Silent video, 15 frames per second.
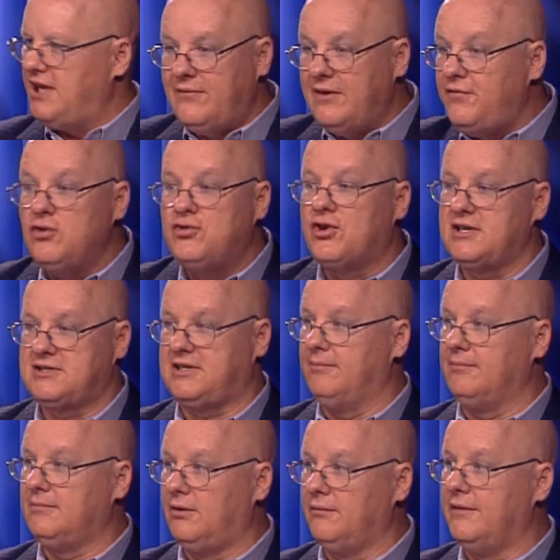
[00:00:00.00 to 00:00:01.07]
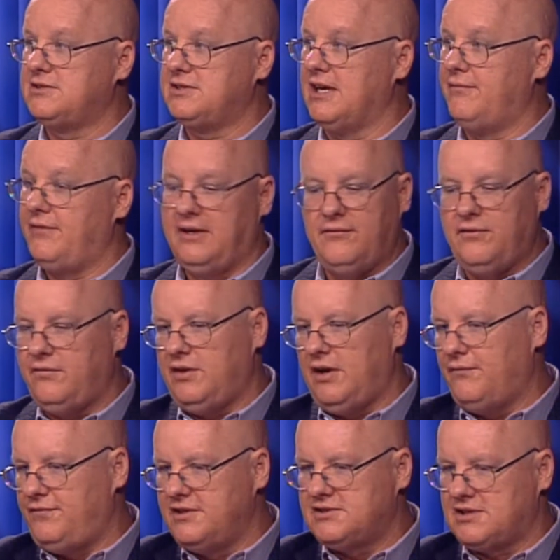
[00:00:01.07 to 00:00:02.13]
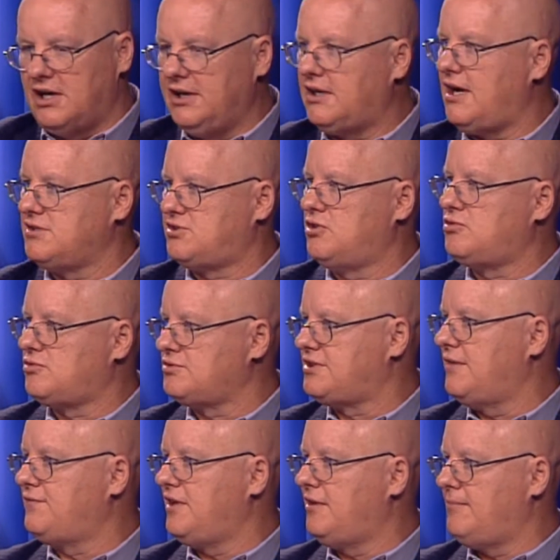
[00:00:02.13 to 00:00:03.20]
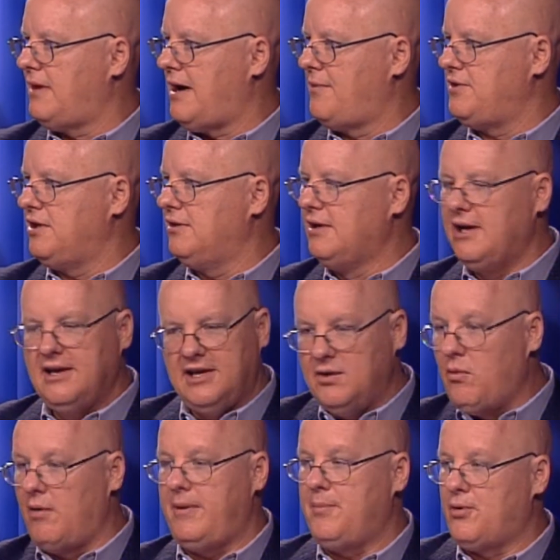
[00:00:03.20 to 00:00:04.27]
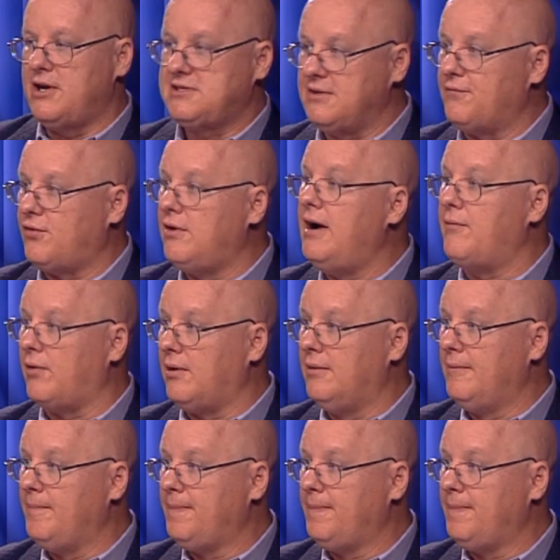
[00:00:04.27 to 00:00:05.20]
even if you trust him on this stuff, and even if this unconstitutional stuff doesn't bother you, he won't be president forever.